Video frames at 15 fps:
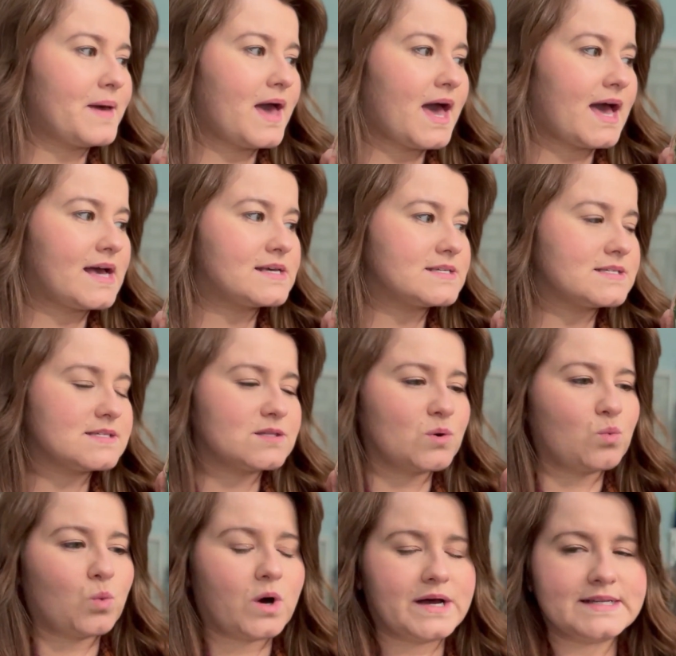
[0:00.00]
has the
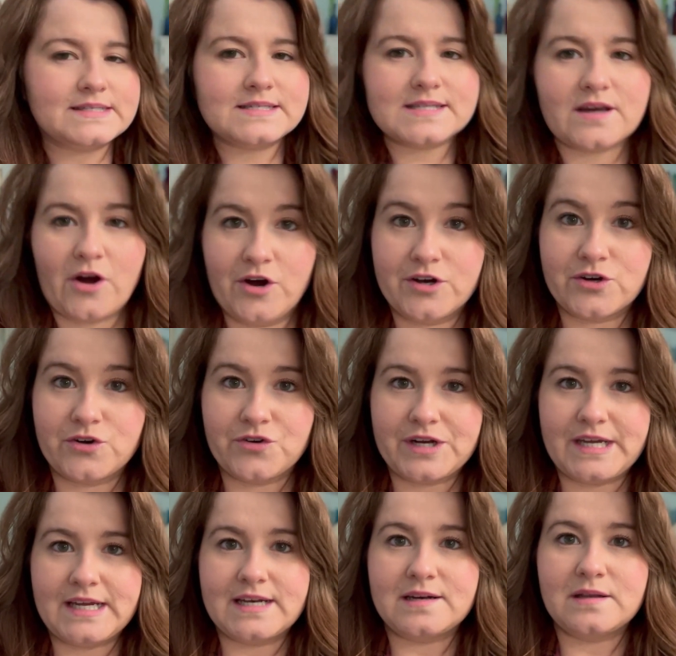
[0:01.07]
ones that aren't
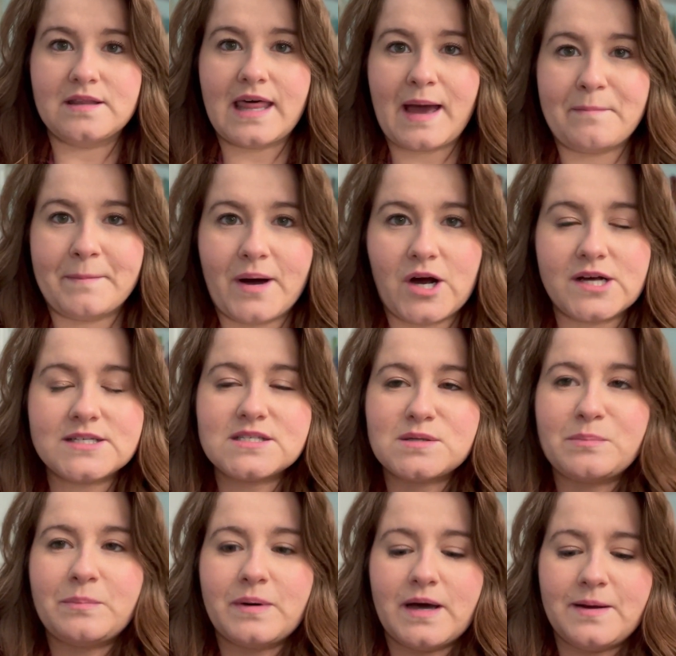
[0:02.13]
green, that moss,
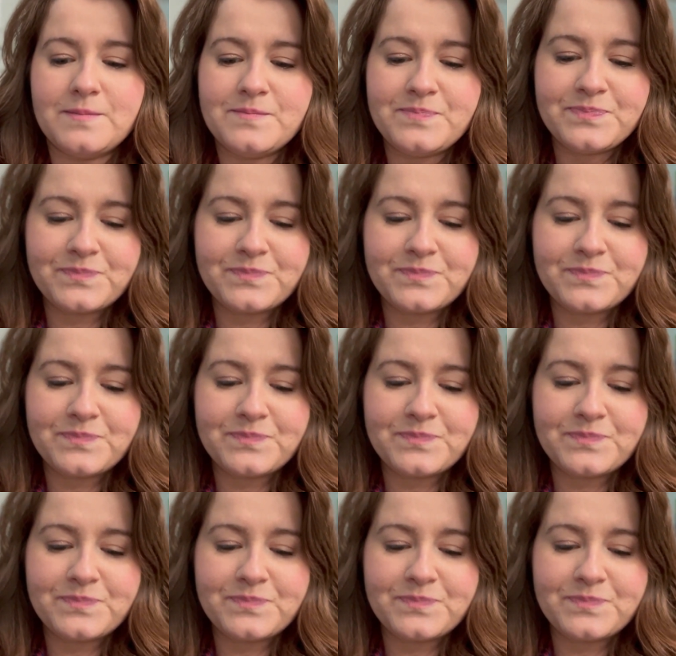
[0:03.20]
but